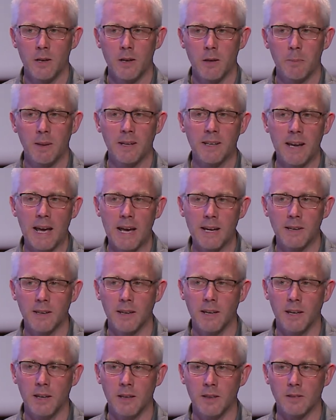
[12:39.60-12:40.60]
But that
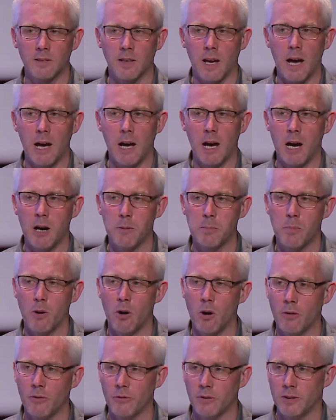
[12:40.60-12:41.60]
is a
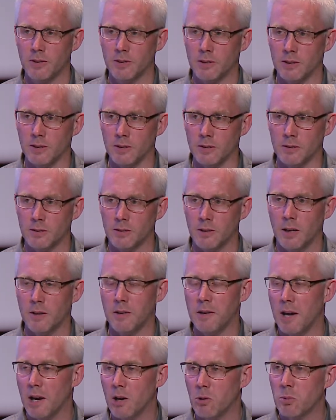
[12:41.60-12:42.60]
hypothesis. And
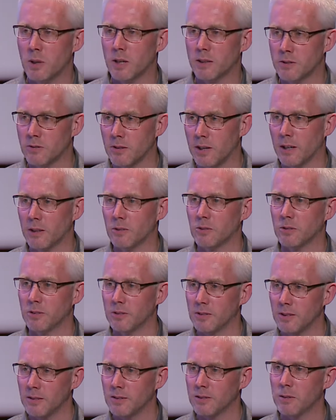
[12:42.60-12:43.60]
now we are trying to
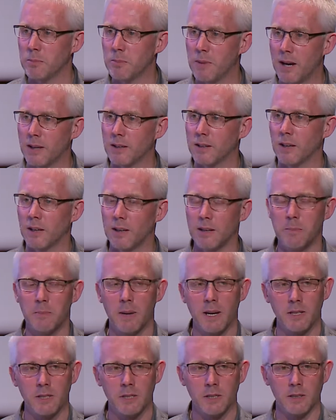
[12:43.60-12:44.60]
systematically
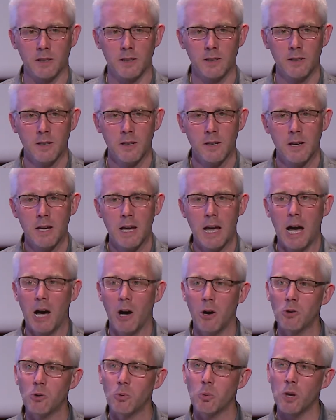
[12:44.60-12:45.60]
measure
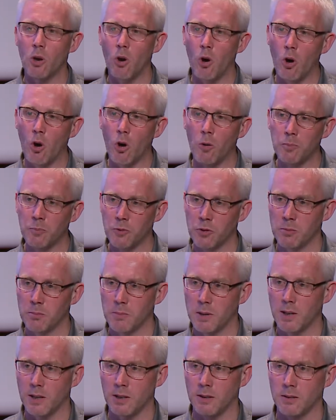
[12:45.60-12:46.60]
how do we
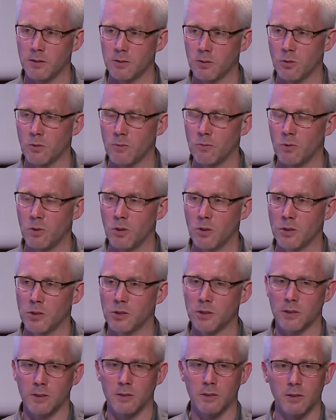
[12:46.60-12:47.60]
optimize
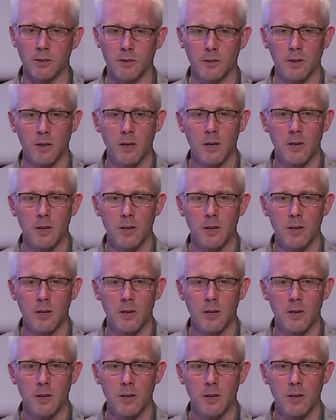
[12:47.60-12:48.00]
conversions